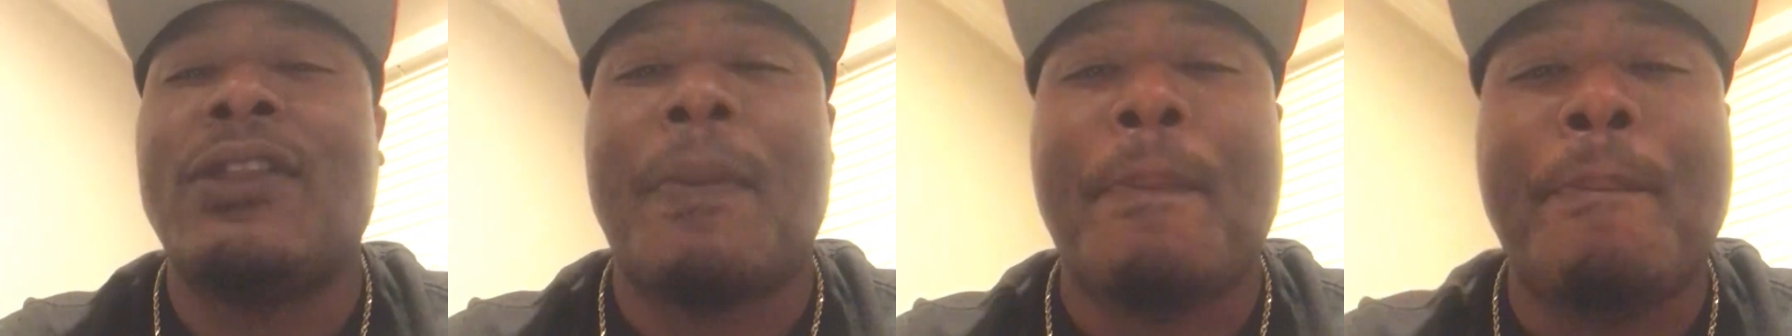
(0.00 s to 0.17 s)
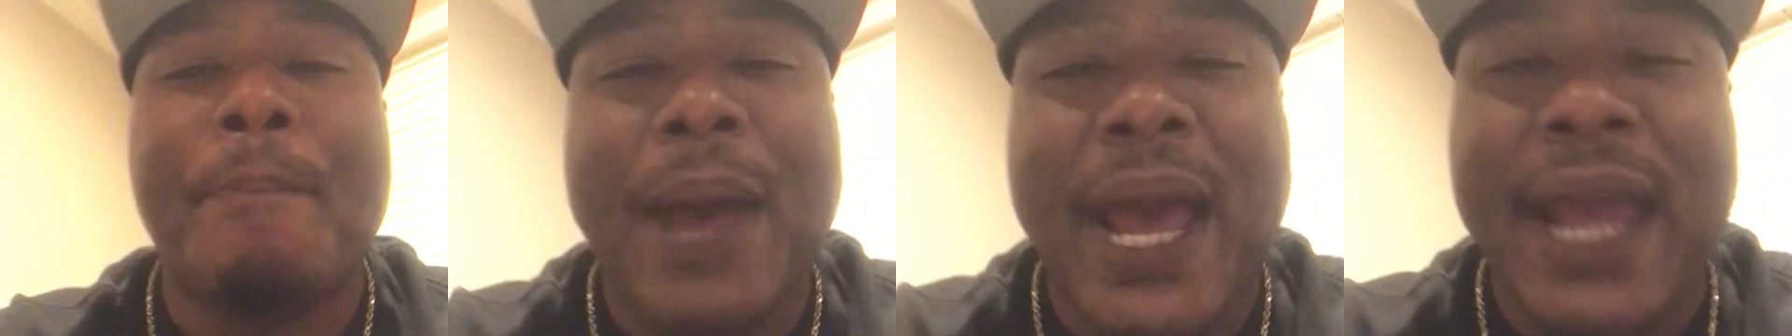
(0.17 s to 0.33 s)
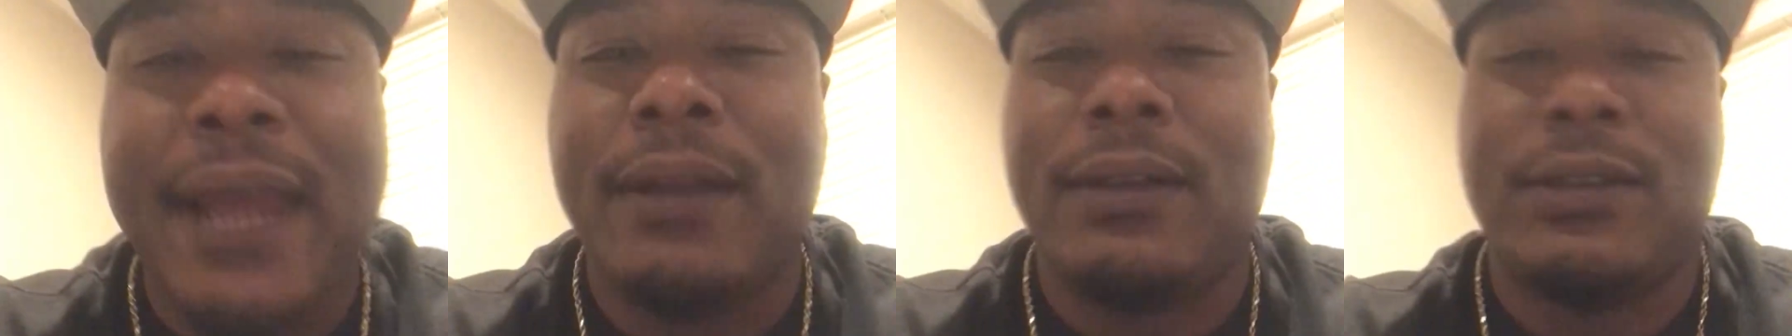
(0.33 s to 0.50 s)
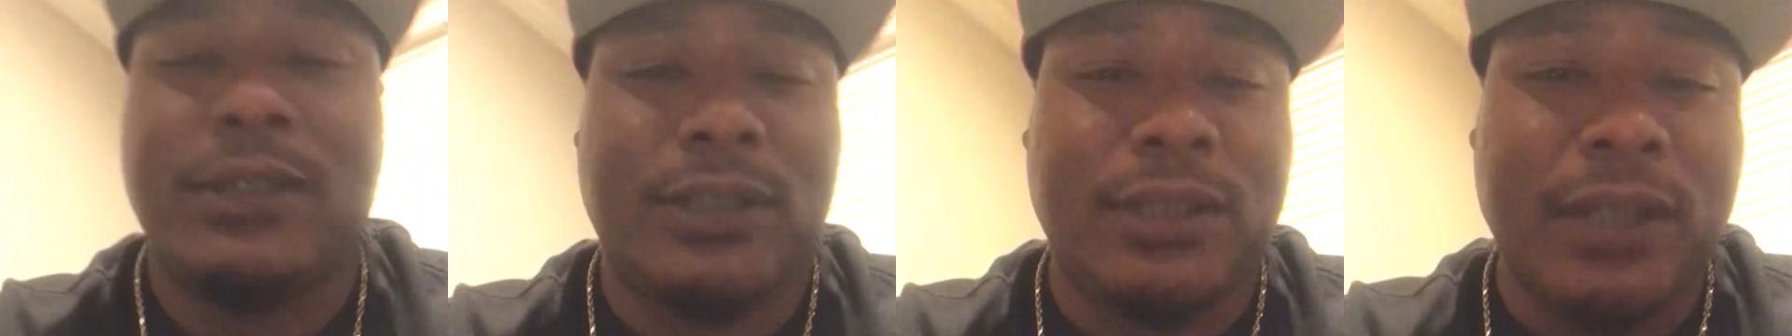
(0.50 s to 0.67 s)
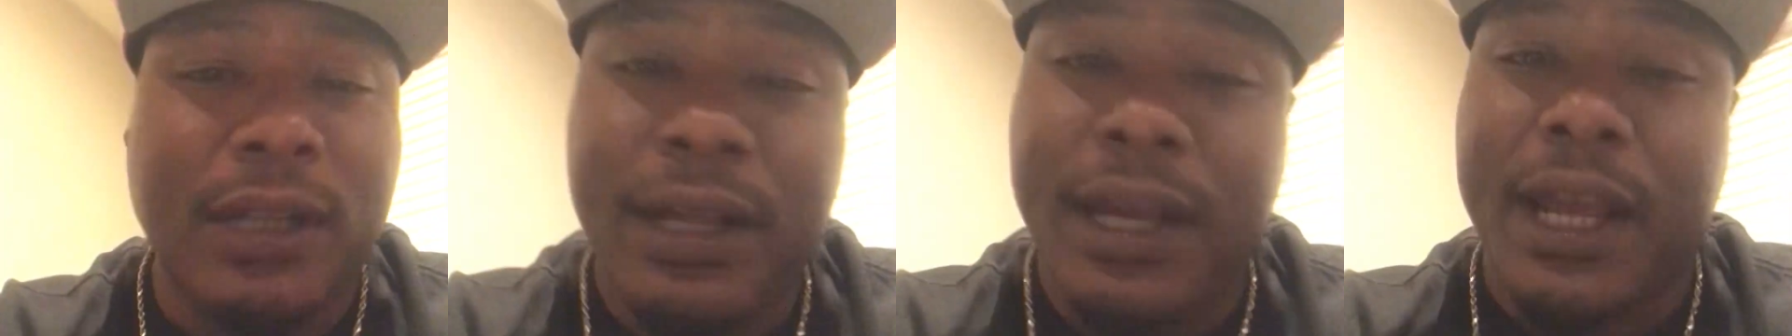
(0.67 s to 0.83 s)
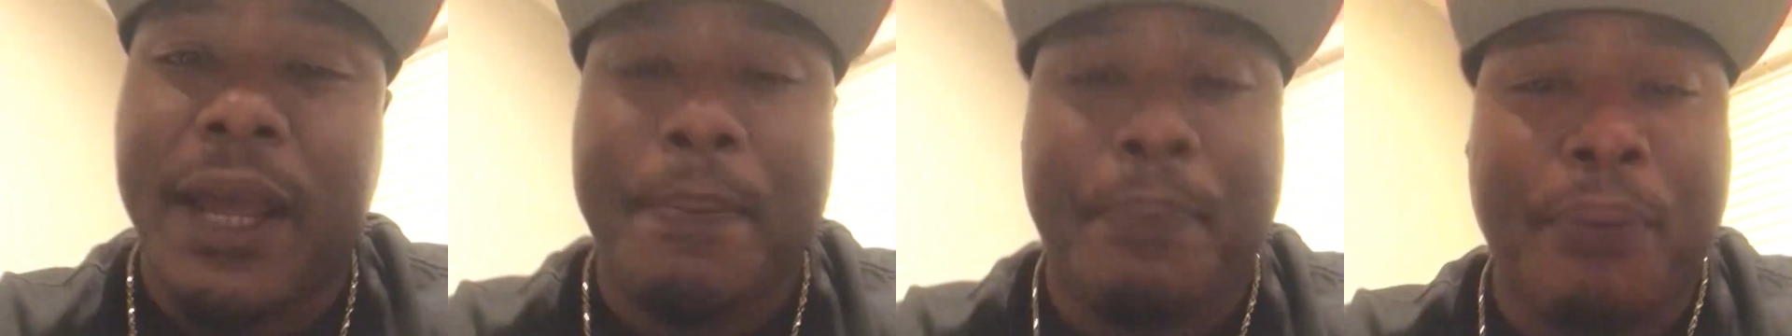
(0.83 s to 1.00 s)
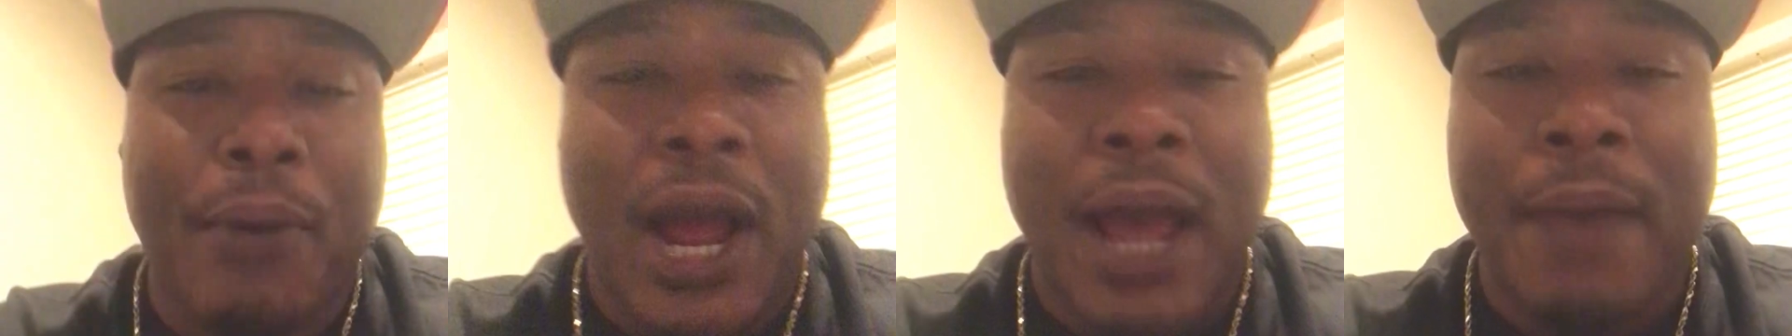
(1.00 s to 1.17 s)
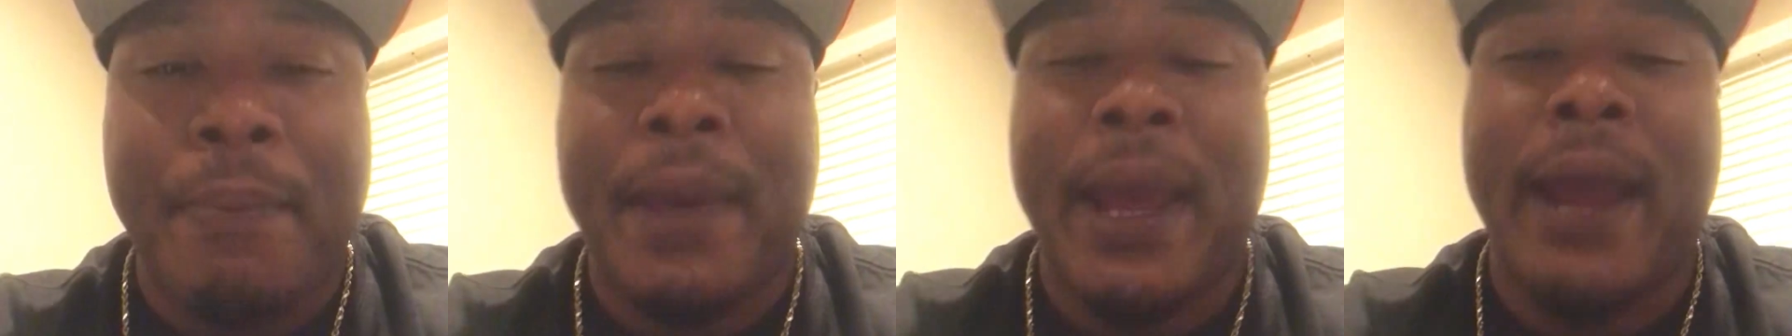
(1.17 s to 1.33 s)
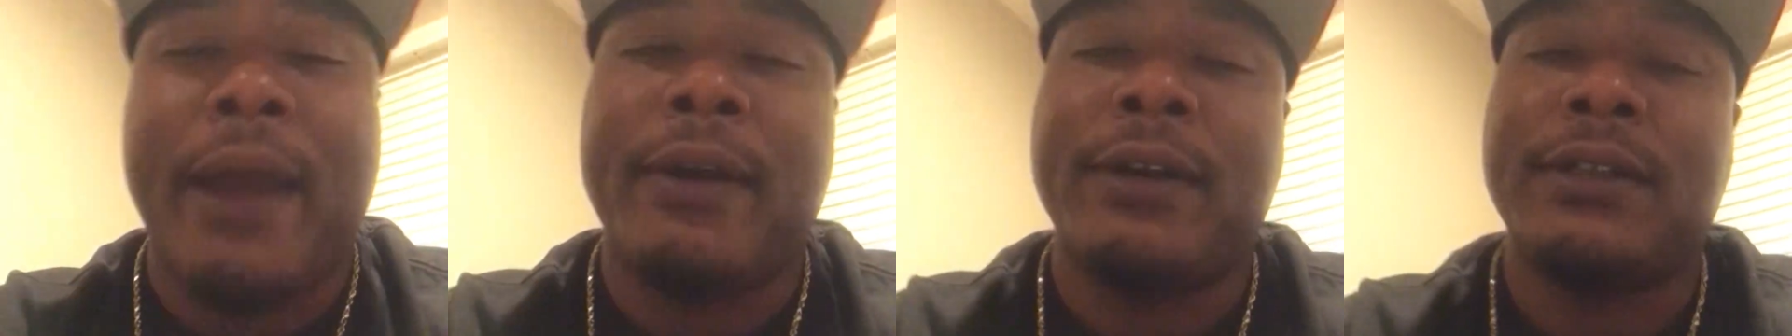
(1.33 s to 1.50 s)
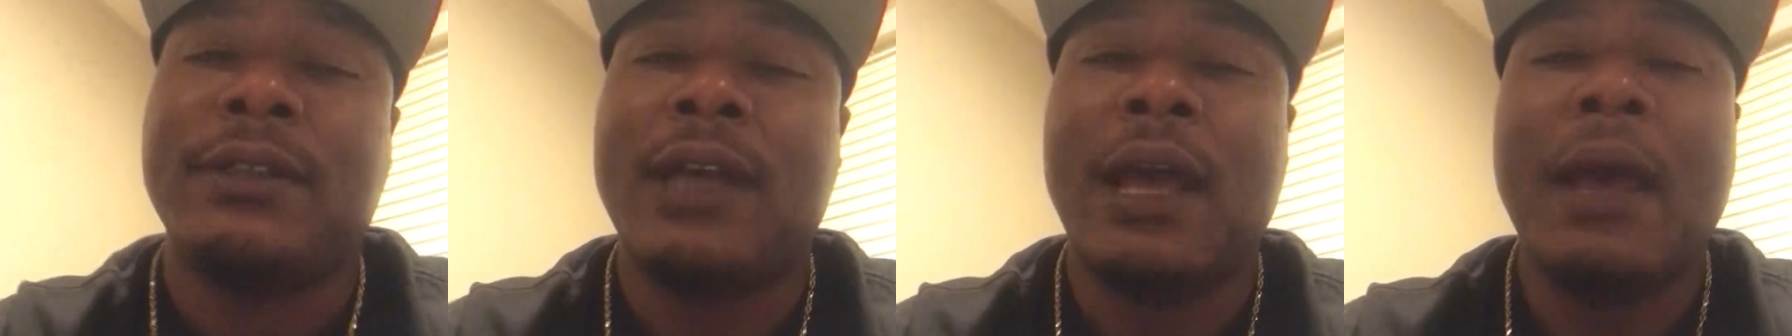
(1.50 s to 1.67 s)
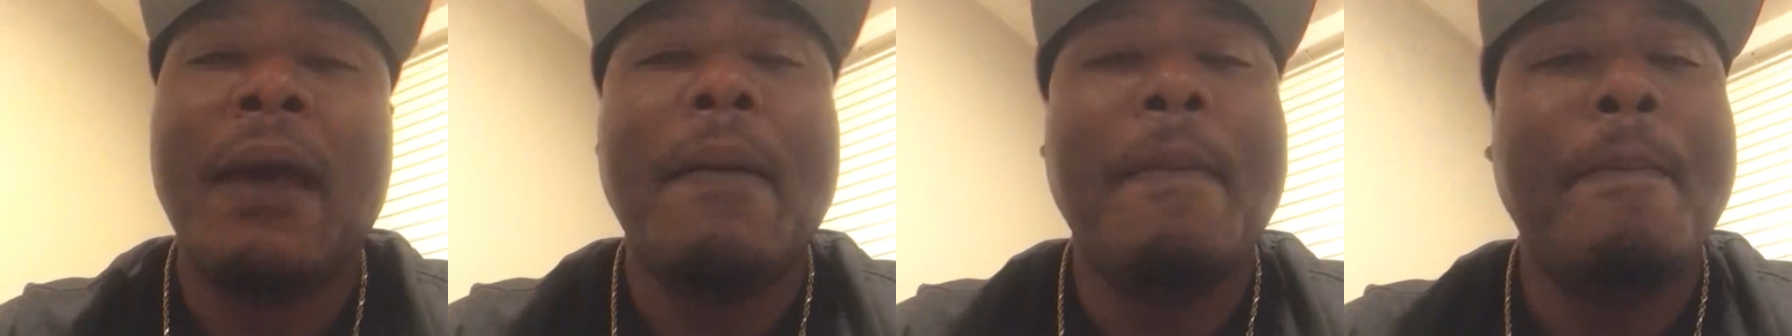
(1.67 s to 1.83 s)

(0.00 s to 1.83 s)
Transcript: banks look at primaries.